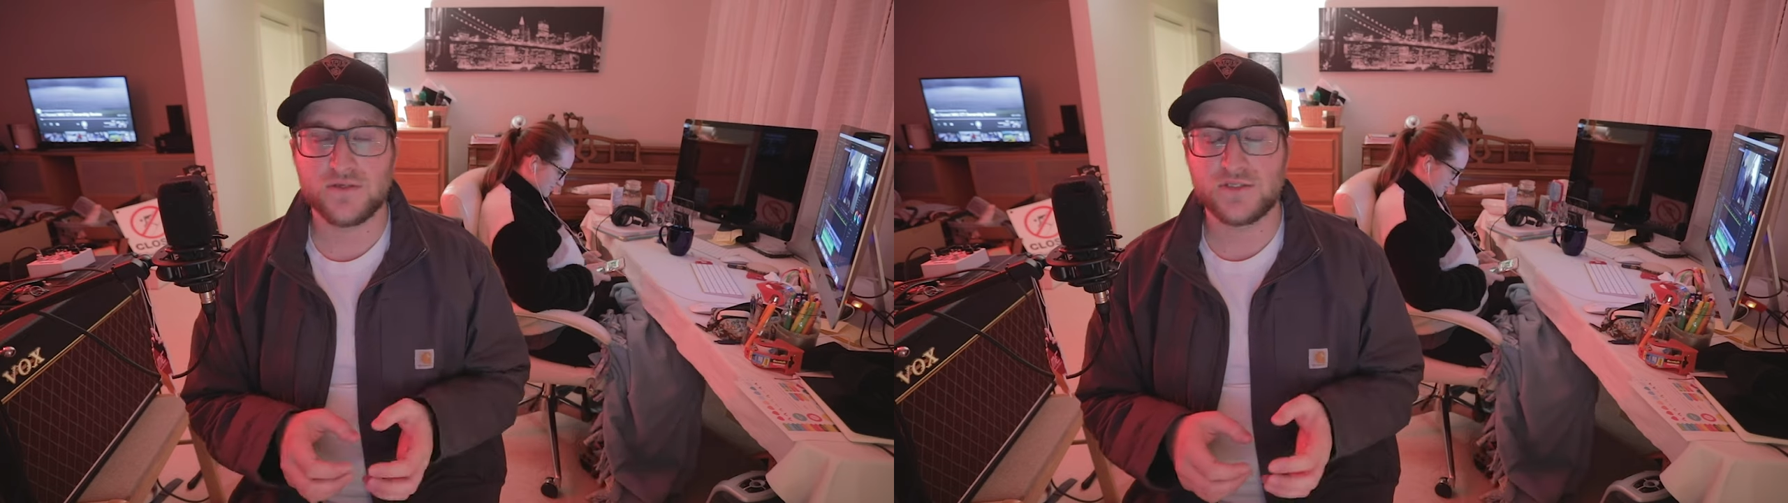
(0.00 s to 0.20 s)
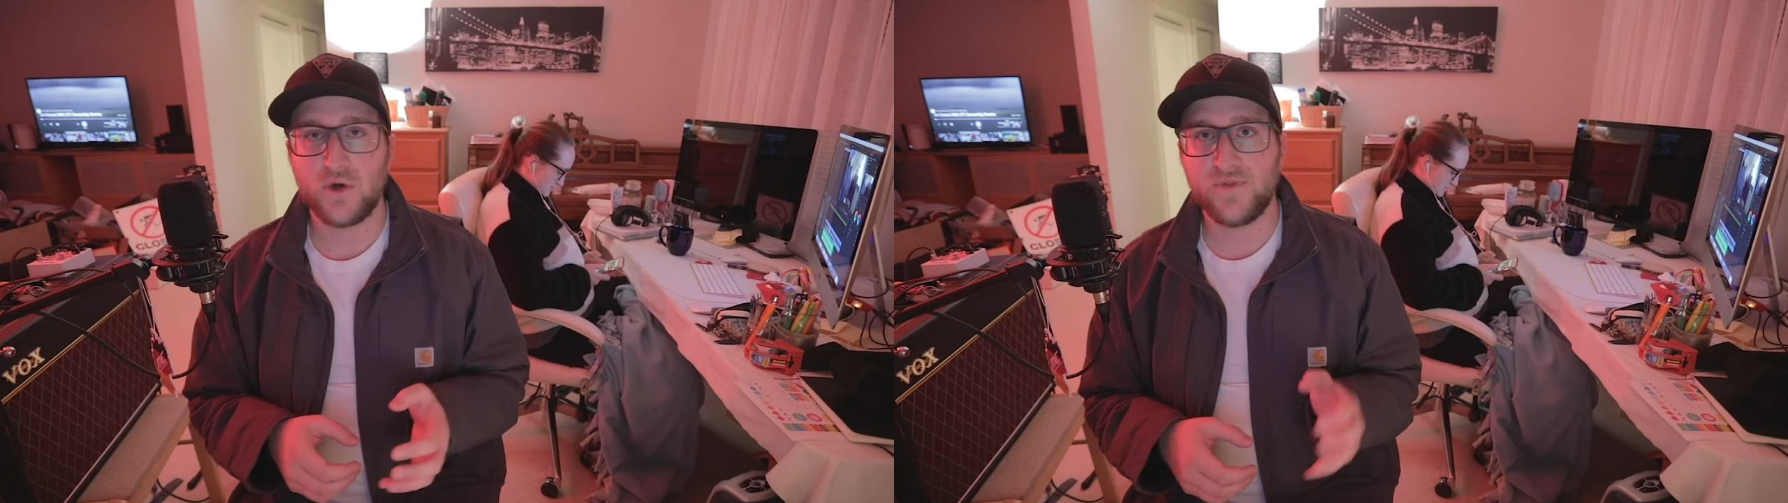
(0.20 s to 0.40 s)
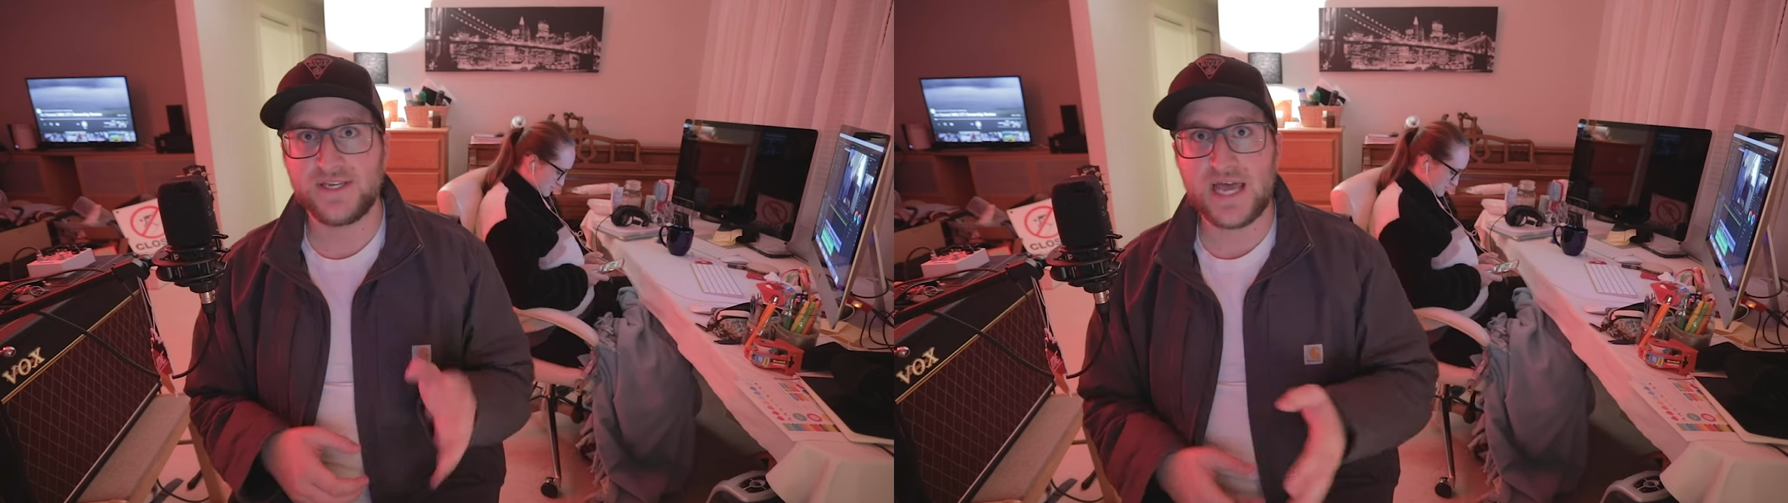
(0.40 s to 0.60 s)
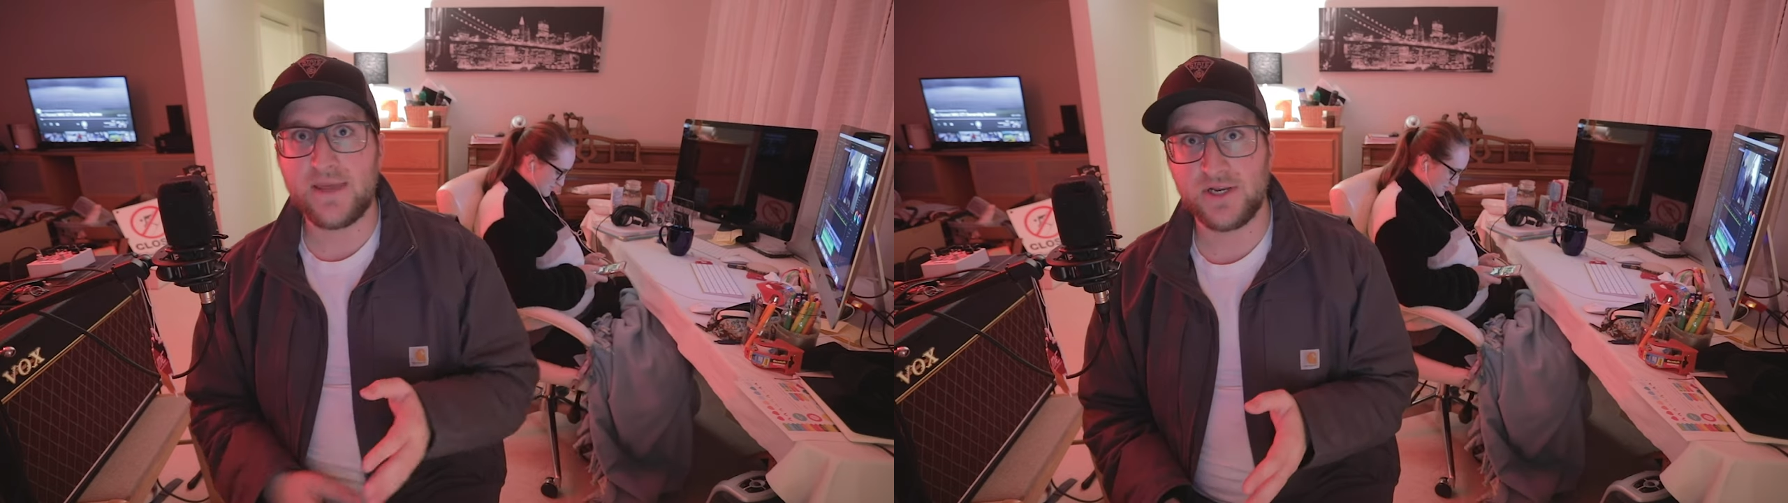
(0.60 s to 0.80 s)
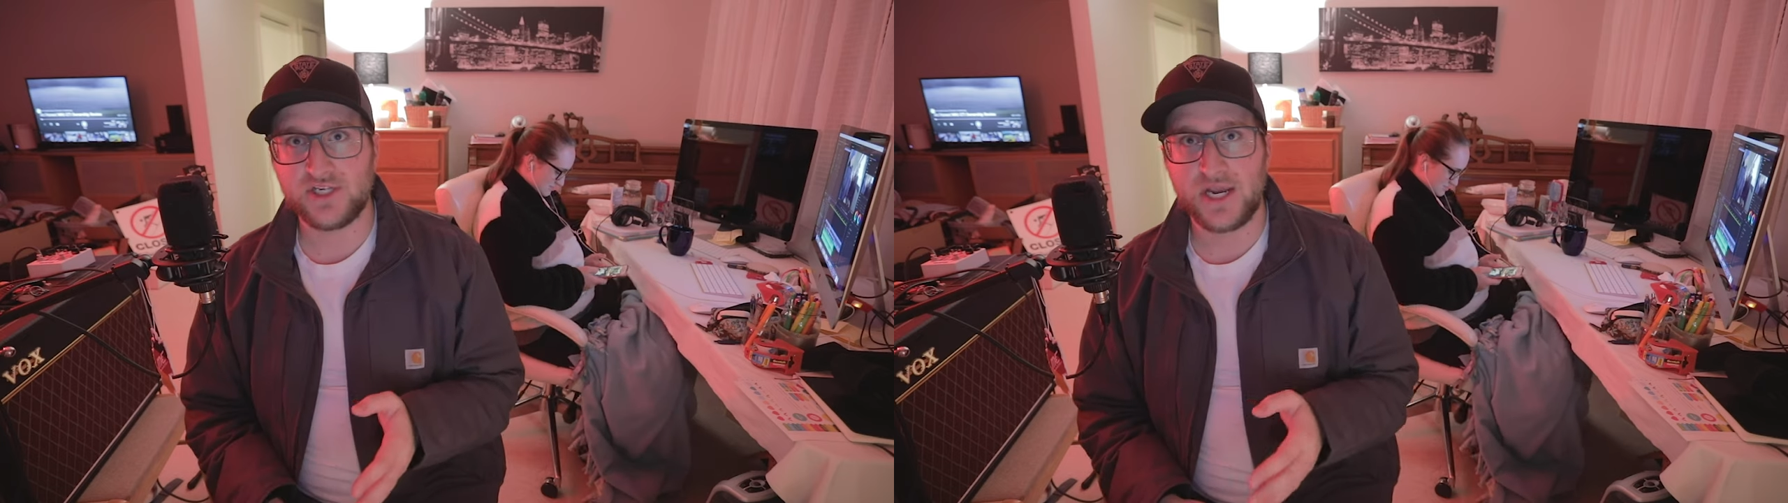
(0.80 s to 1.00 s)
So the
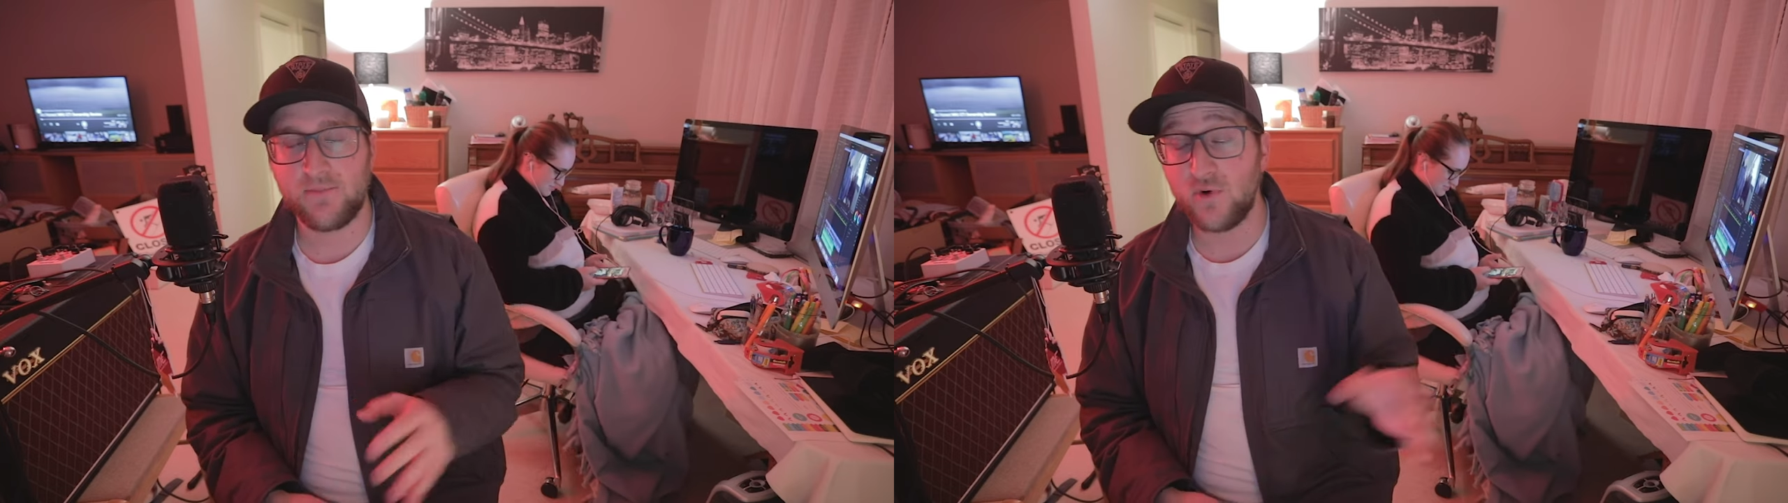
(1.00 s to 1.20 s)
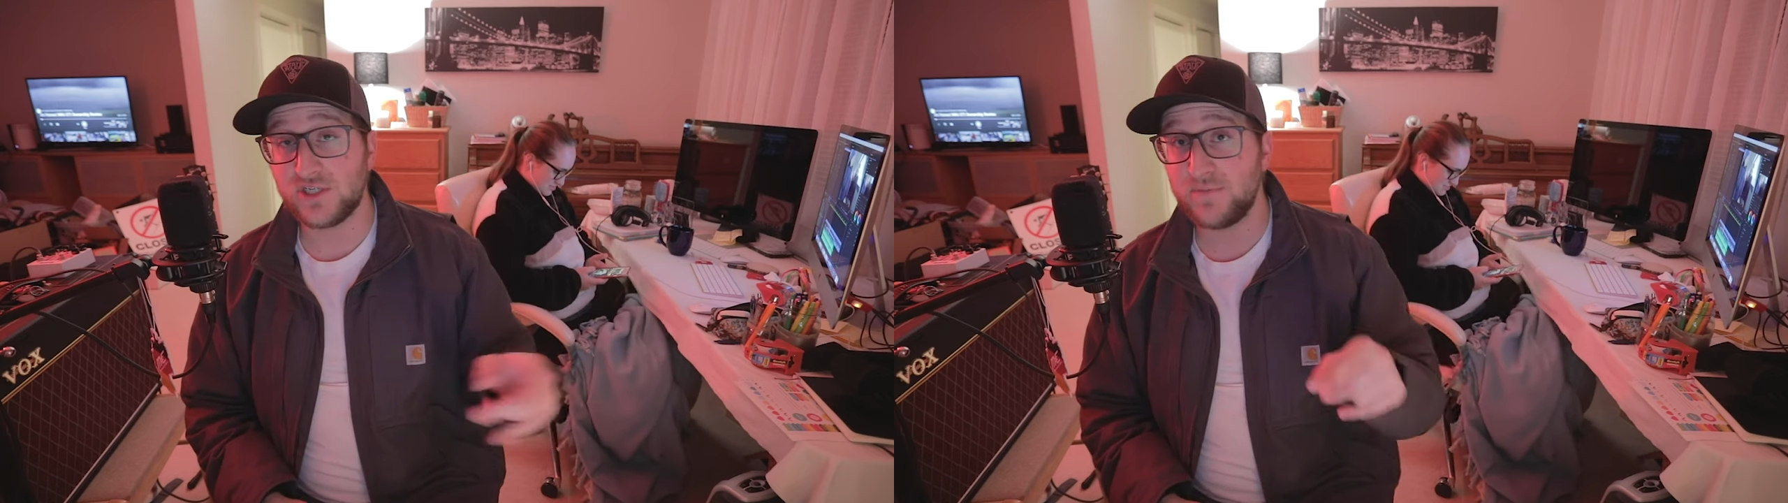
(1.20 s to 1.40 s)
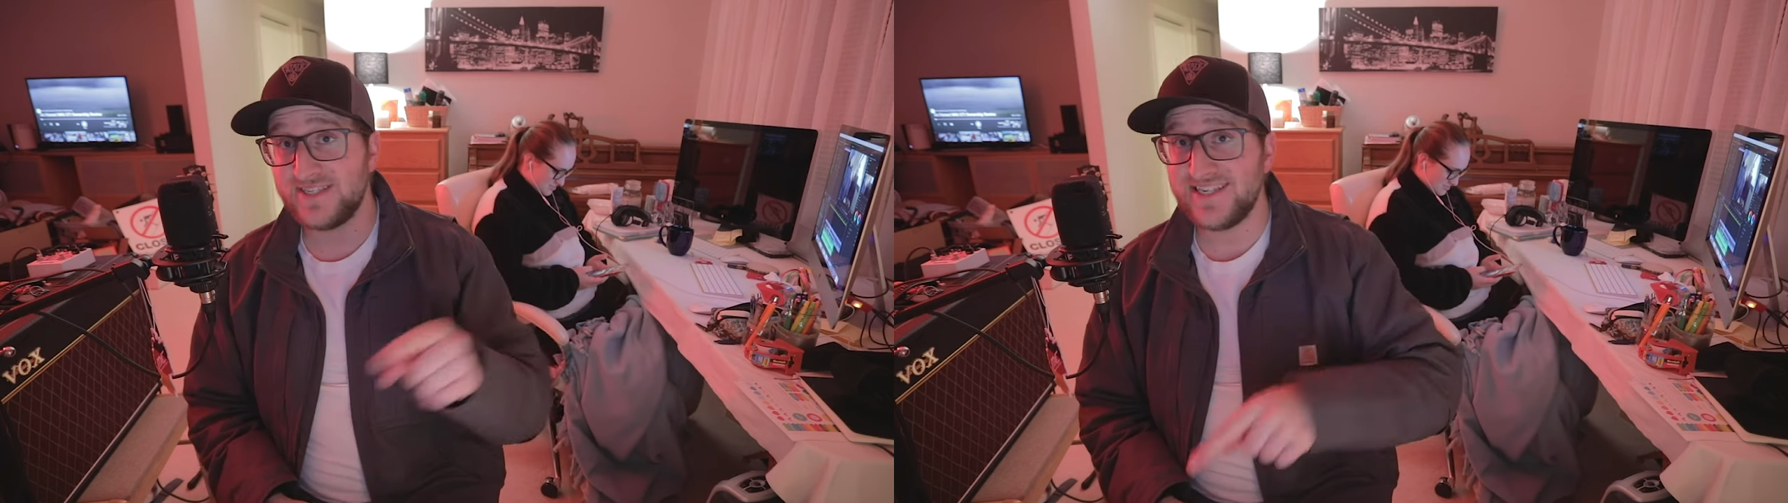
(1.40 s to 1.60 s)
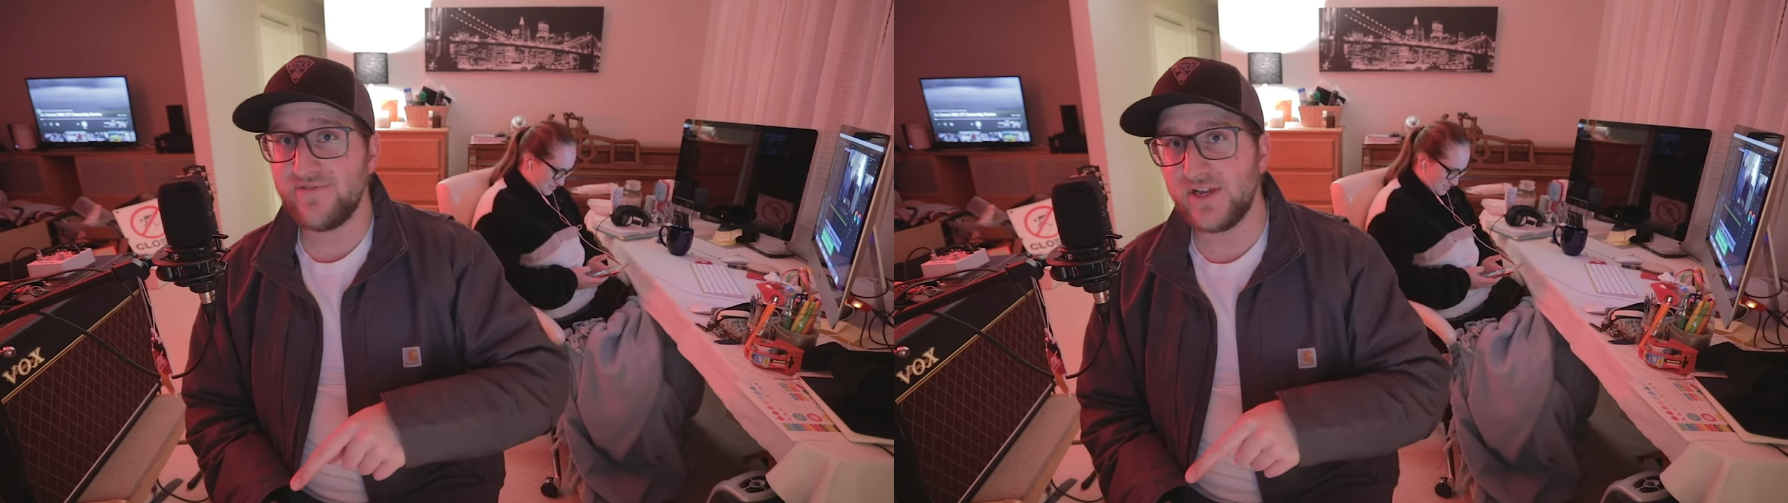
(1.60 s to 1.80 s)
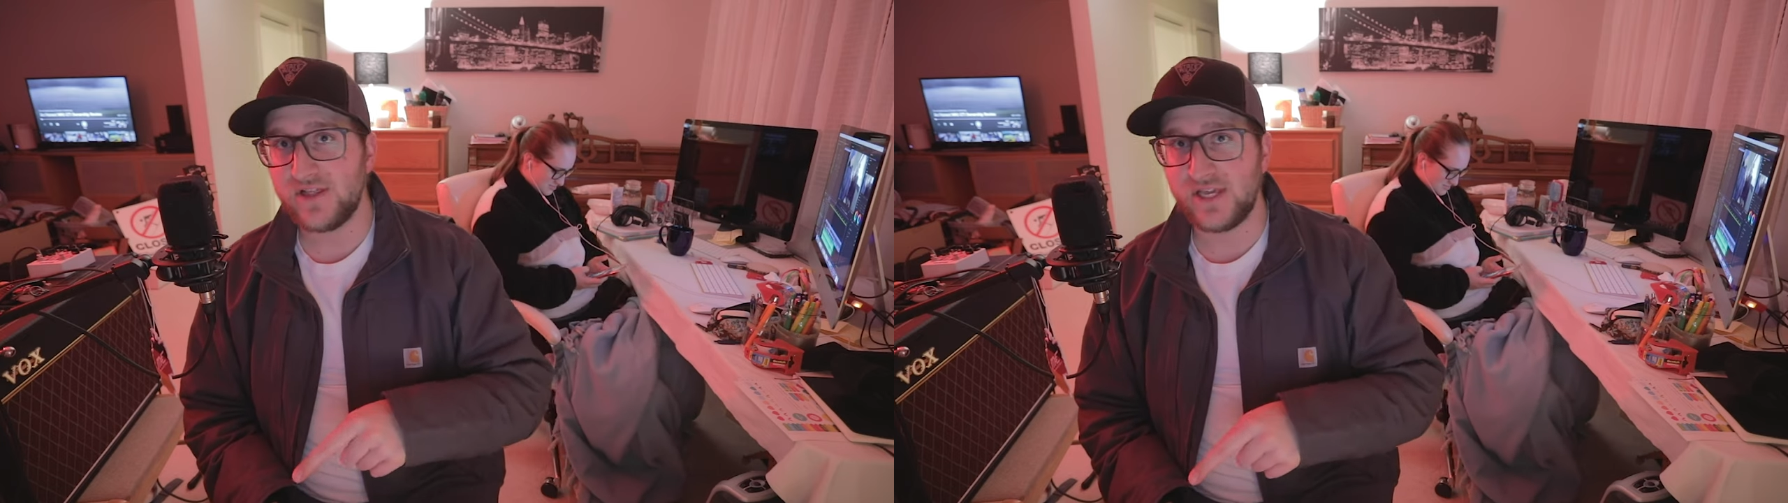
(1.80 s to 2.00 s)
timing chain, more
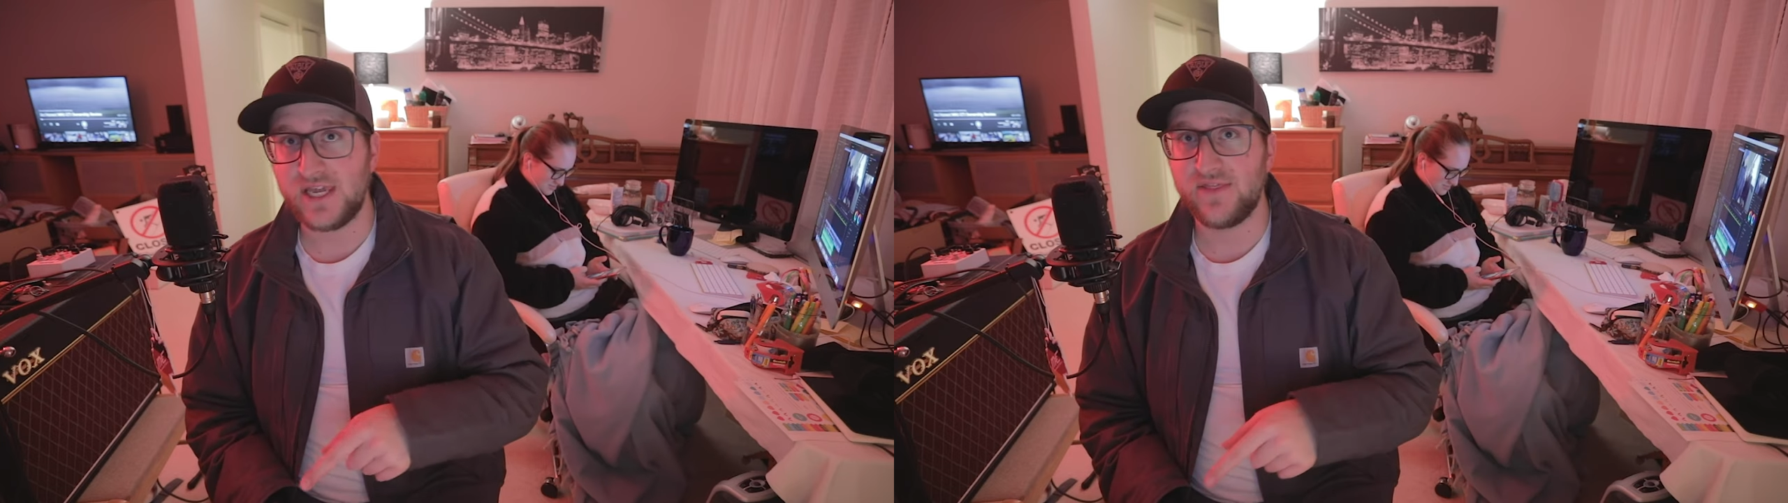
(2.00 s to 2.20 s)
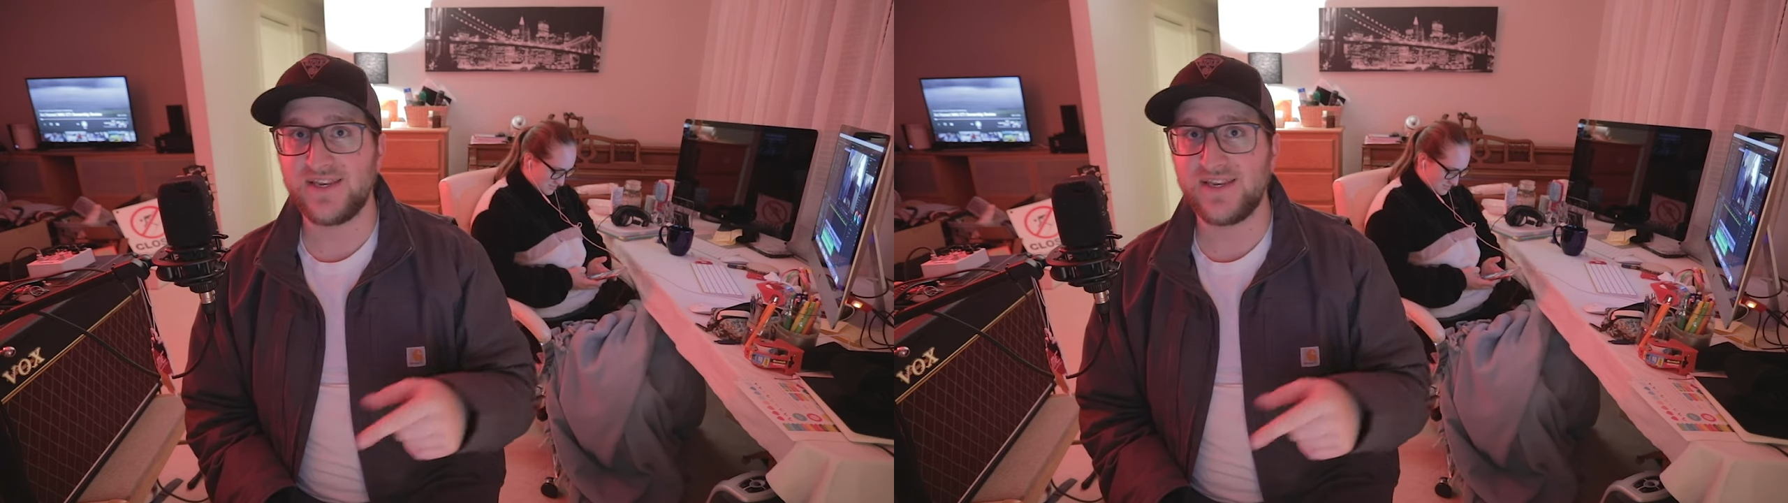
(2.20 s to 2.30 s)
specifically,